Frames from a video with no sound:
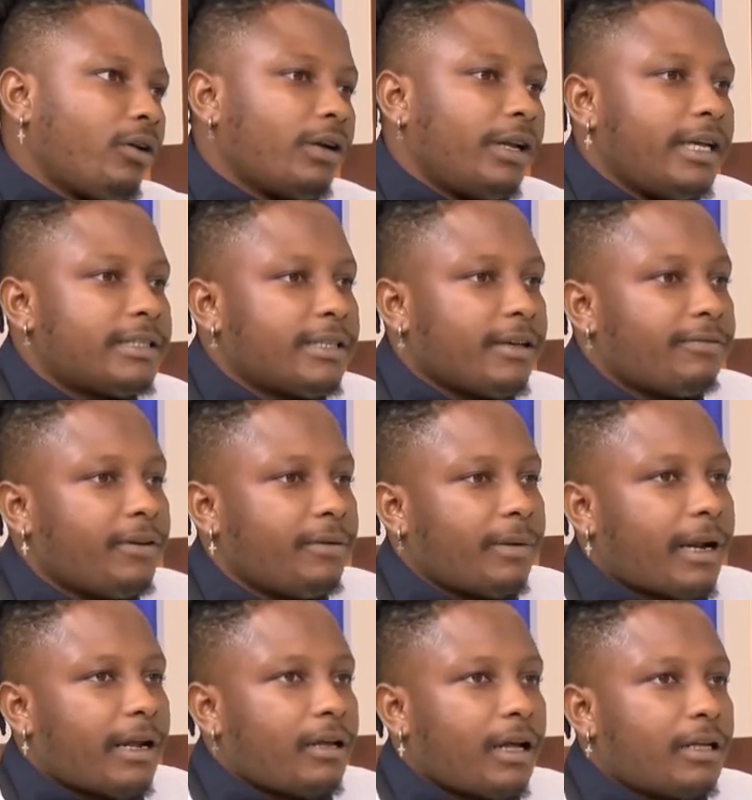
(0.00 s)
Hits FM
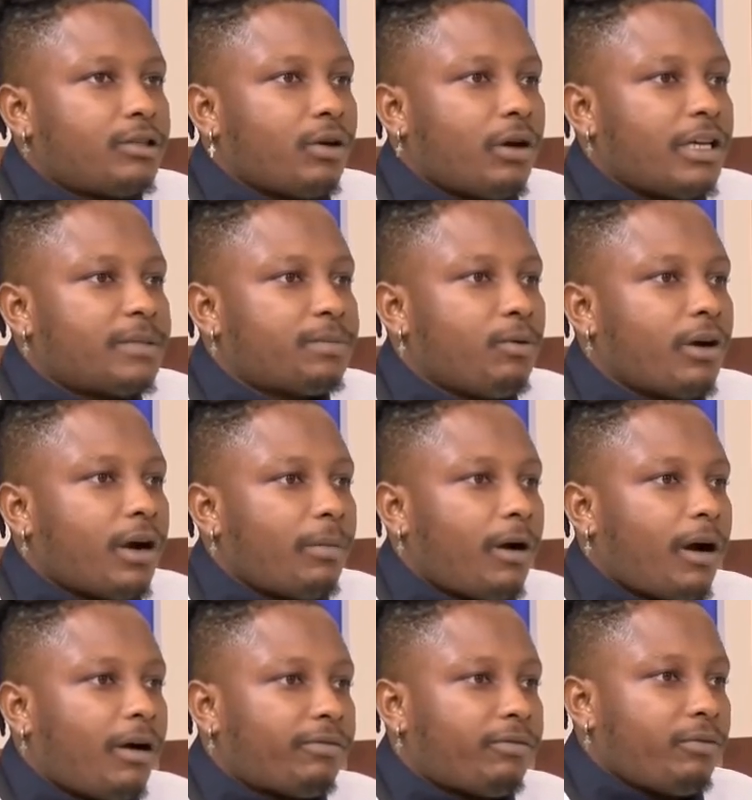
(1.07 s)
and I spoke
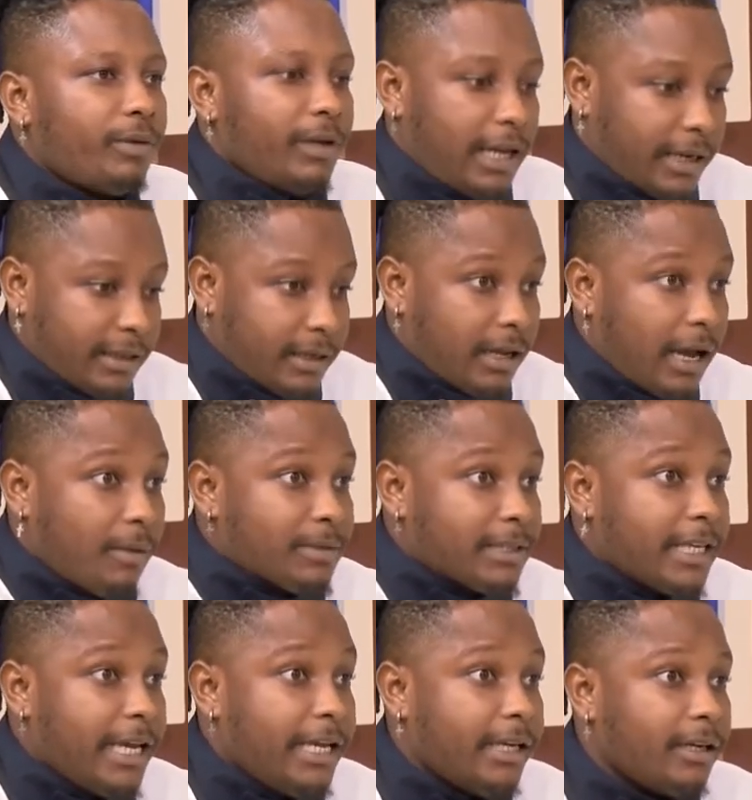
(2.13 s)
about Afrobeat, like I'm
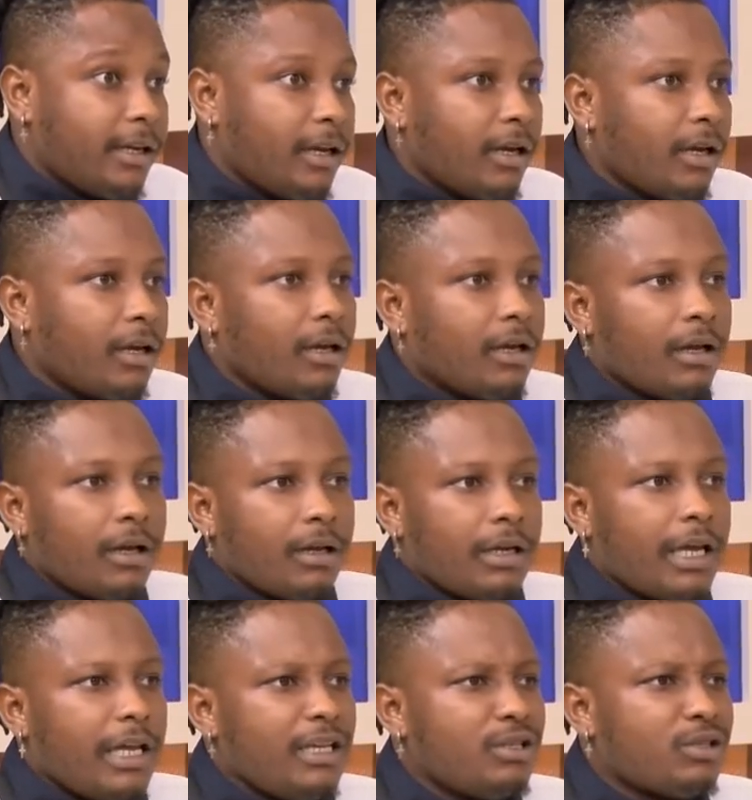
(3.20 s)
saying.
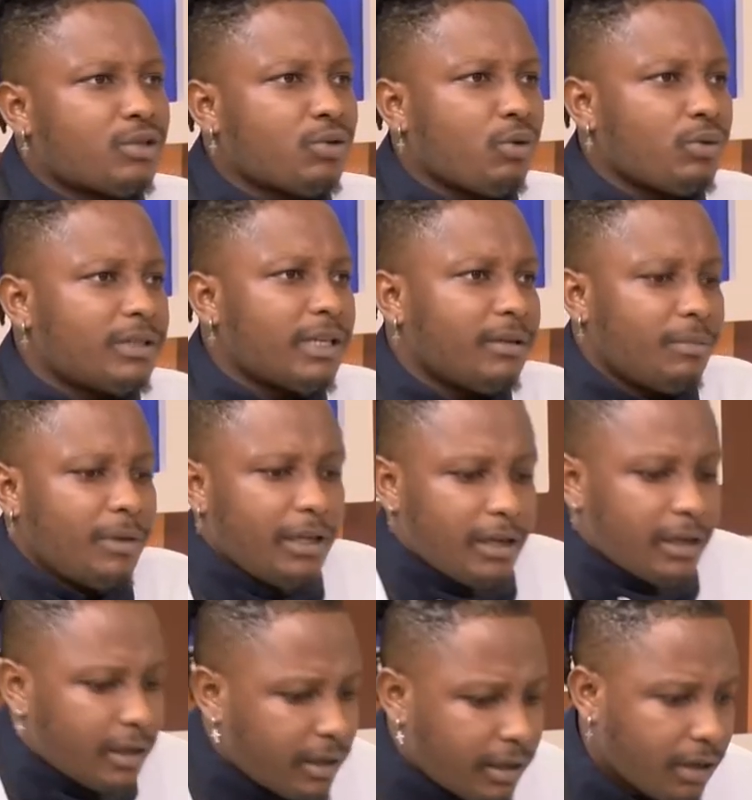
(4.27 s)
They insulted me.
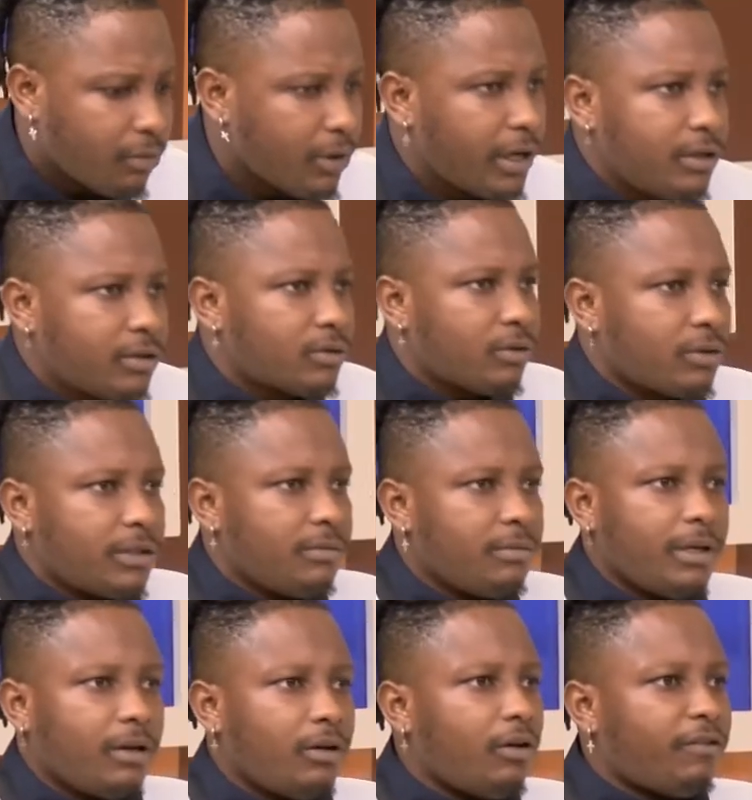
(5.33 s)
They were insulting
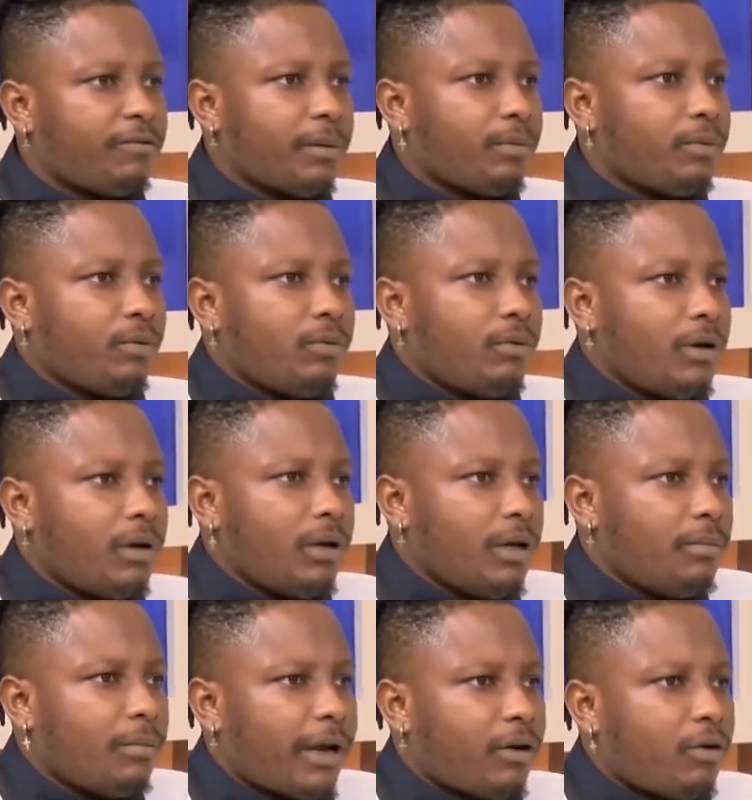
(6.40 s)
me. A lot of people
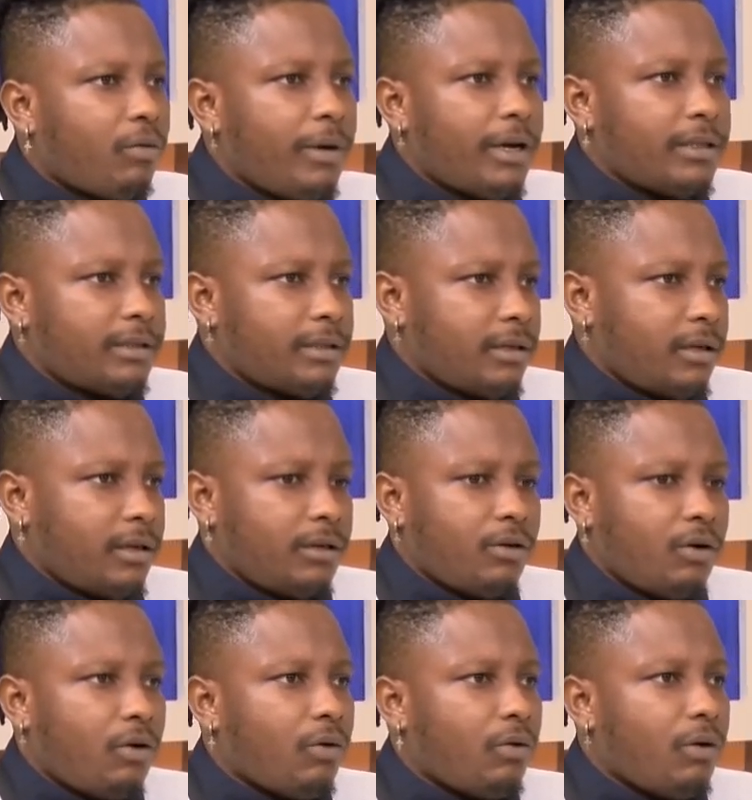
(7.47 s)
in my comments and
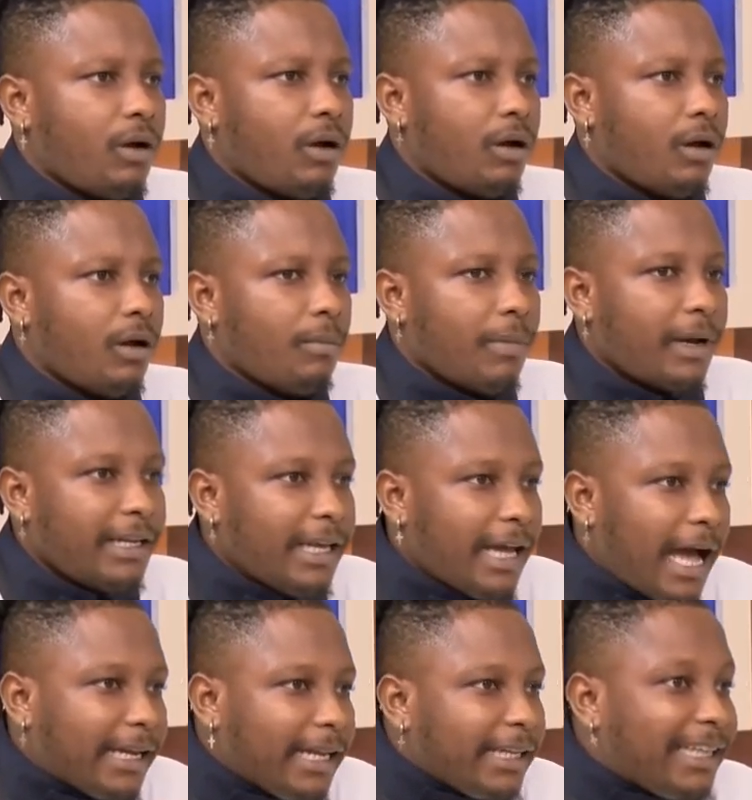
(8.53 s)
all. But they
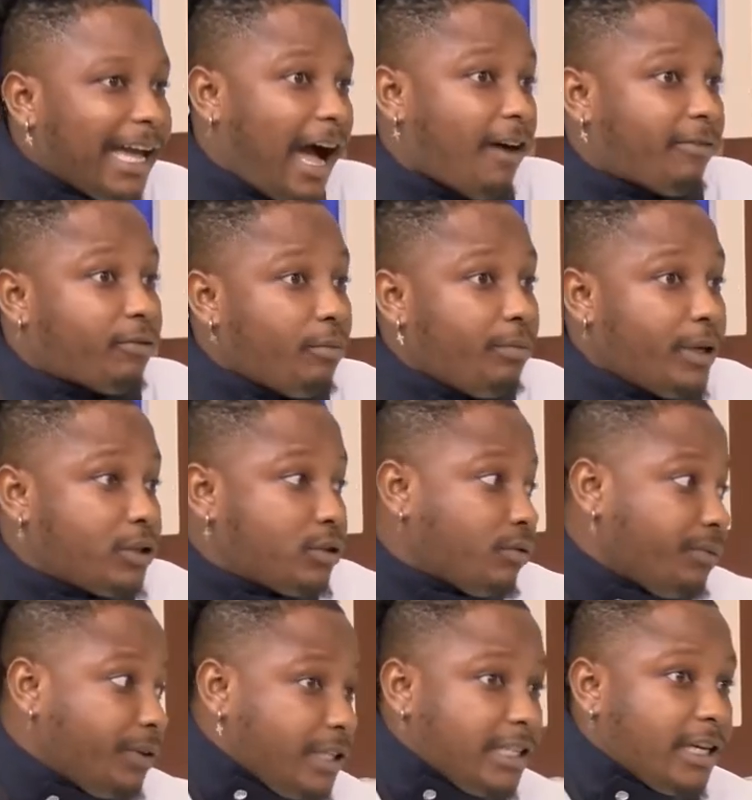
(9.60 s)
added the Afrobeat to
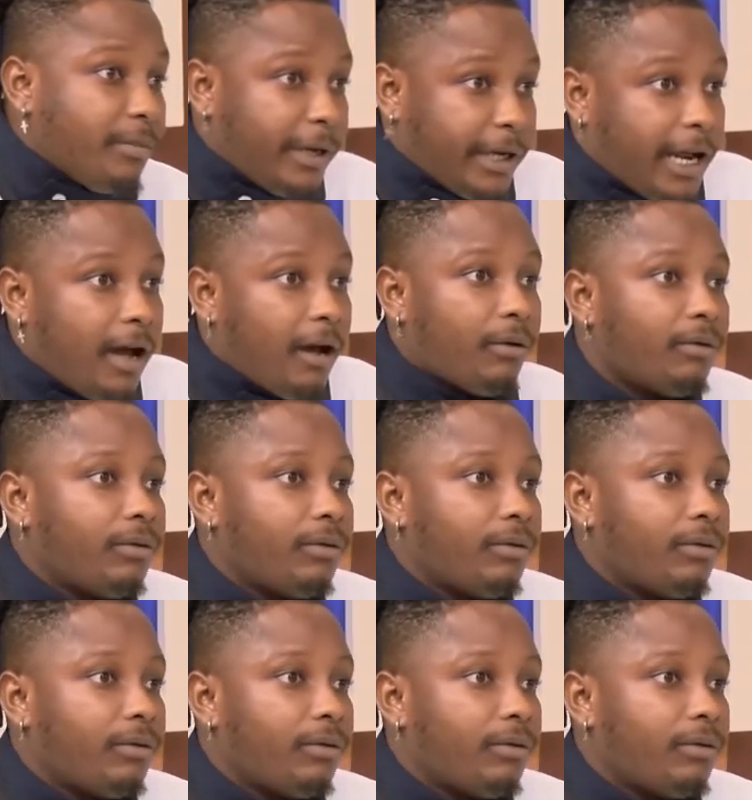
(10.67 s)
VGMA now.